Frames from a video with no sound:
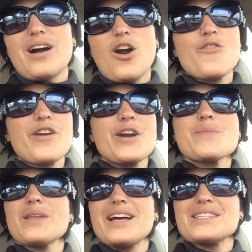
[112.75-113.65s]
are very
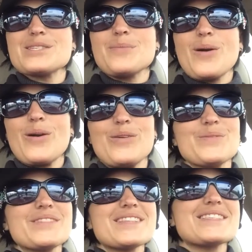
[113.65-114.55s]
blessed tomorrow.
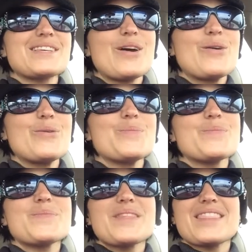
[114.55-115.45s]
So
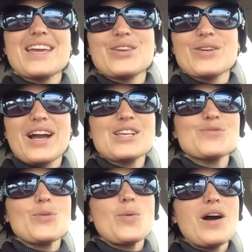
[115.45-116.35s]
thank you guys
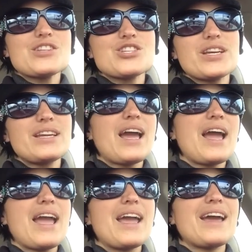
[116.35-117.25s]
for watching
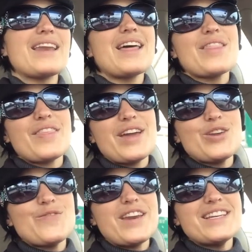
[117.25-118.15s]
and
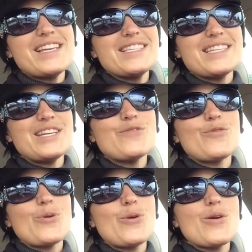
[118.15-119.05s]
thank you Fate of
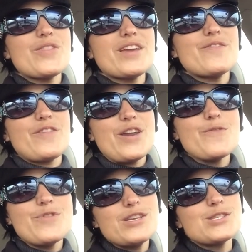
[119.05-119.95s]
Destinee for the
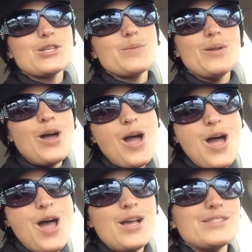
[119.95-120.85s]
Fate of Destinee
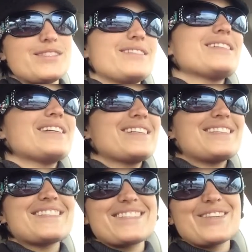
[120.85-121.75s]
Blitz.
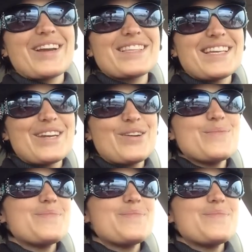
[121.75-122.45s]
See you guys later.